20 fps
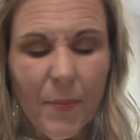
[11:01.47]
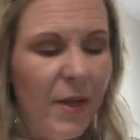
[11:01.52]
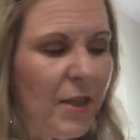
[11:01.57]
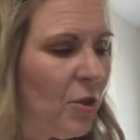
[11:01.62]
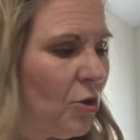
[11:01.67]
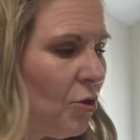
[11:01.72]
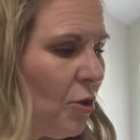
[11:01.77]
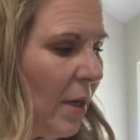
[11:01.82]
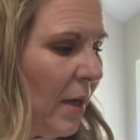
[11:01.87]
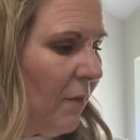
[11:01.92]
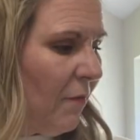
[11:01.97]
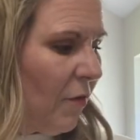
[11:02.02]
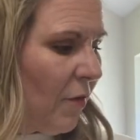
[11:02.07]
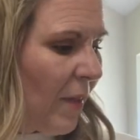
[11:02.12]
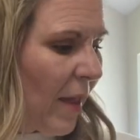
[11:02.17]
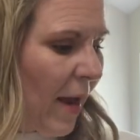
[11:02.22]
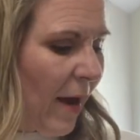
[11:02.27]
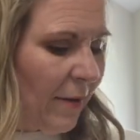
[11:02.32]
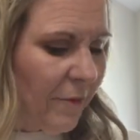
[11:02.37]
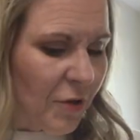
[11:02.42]
and treat for
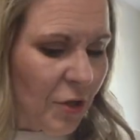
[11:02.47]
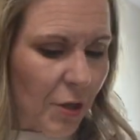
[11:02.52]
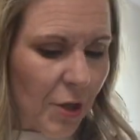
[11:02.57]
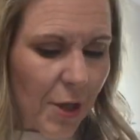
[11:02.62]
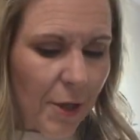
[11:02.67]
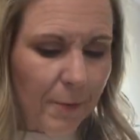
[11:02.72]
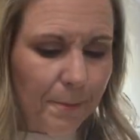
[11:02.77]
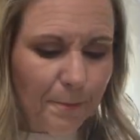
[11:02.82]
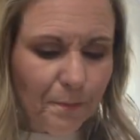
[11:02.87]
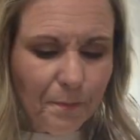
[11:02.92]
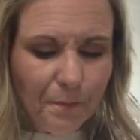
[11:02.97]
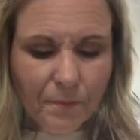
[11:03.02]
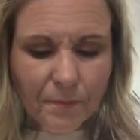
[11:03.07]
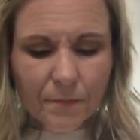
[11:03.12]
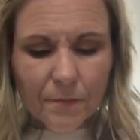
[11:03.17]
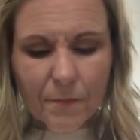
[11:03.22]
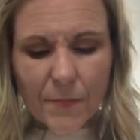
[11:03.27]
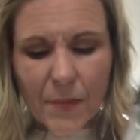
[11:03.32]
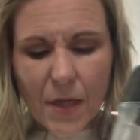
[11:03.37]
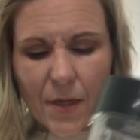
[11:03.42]
the afternoon.
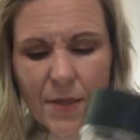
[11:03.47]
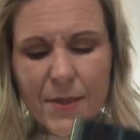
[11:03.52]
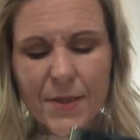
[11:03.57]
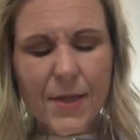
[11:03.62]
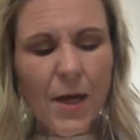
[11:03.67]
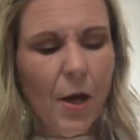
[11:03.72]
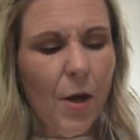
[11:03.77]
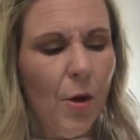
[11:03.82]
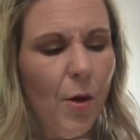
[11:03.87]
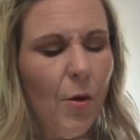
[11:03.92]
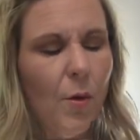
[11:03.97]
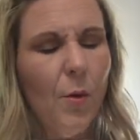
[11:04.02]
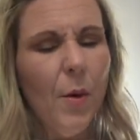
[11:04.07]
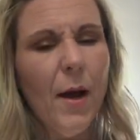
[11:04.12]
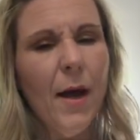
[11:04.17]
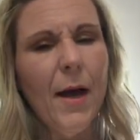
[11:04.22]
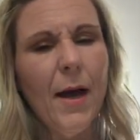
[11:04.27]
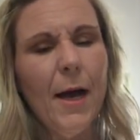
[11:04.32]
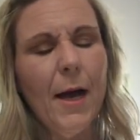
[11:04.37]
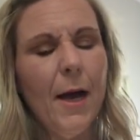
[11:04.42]
So
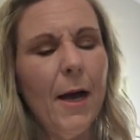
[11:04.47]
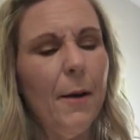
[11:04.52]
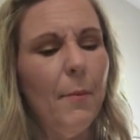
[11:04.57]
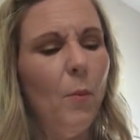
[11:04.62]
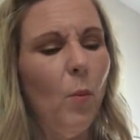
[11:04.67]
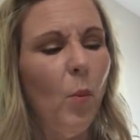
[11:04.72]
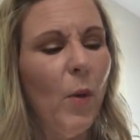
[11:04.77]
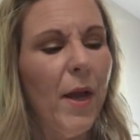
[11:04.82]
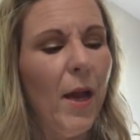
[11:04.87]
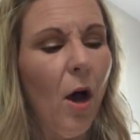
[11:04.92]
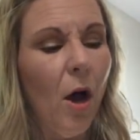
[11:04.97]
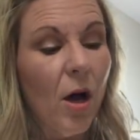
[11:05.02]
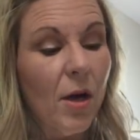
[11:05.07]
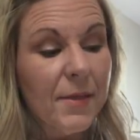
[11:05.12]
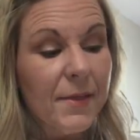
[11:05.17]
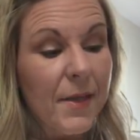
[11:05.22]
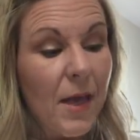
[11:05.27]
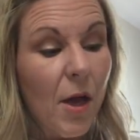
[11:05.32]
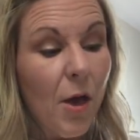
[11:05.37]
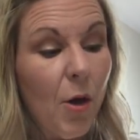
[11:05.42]
we
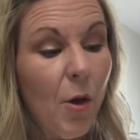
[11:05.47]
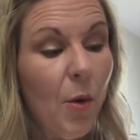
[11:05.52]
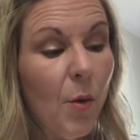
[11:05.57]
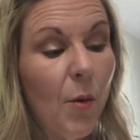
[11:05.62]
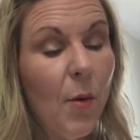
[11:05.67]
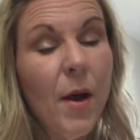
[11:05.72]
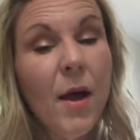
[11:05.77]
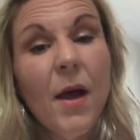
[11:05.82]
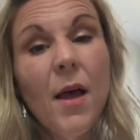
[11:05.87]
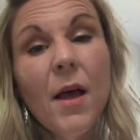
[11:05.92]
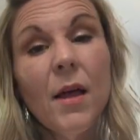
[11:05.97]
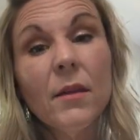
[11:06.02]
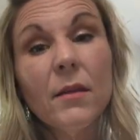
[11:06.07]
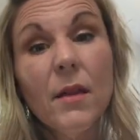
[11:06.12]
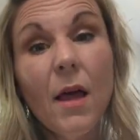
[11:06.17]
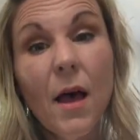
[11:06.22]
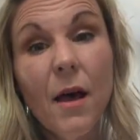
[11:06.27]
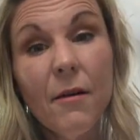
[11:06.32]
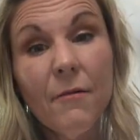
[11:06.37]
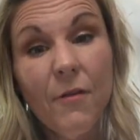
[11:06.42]
also
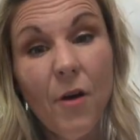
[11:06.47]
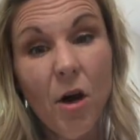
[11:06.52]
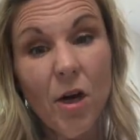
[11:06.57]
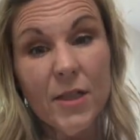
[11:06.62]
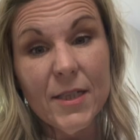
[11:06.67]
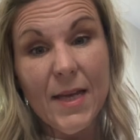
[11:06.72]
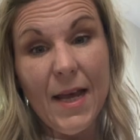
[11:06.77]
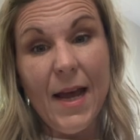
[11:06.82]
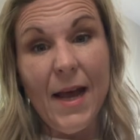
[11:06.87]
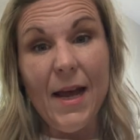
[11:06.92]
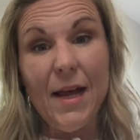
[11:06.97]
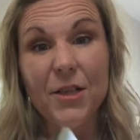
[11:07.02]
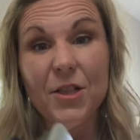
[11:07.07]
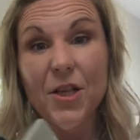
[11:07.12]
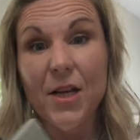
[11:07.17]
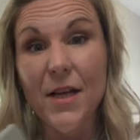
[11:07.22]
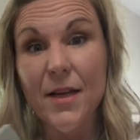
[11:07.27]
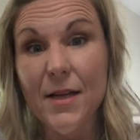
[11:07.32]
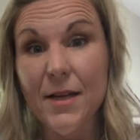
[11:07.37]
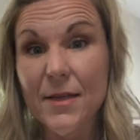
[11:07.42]
love our
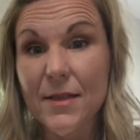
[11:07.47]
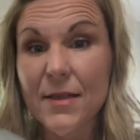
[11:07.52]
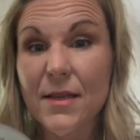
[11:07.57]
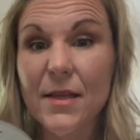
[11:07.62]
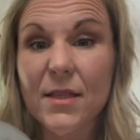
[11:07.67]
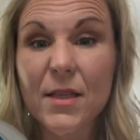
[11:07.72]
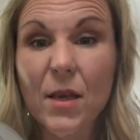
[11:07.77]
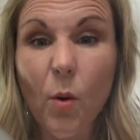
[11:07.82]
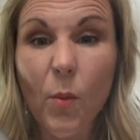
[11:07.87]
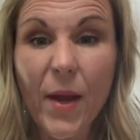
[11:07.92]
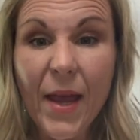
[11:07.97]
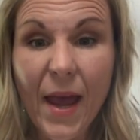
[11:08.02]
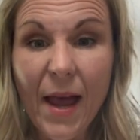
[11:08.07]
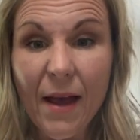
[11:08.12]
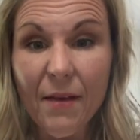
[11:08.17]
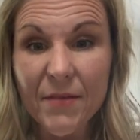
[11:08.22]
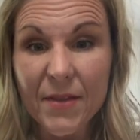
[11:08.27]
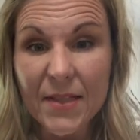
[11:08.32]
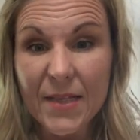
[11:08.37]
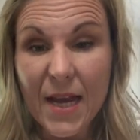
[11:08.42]
dashes. So we
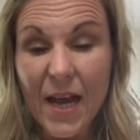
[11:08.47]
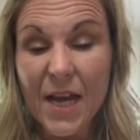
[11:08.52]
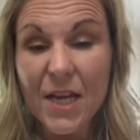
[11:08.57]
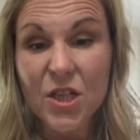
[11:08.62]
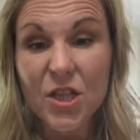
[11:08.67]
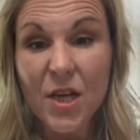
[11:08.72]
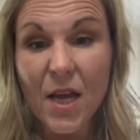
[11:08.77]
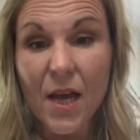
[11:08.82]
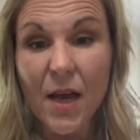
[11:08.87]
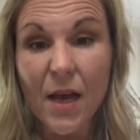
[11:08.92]
have the dash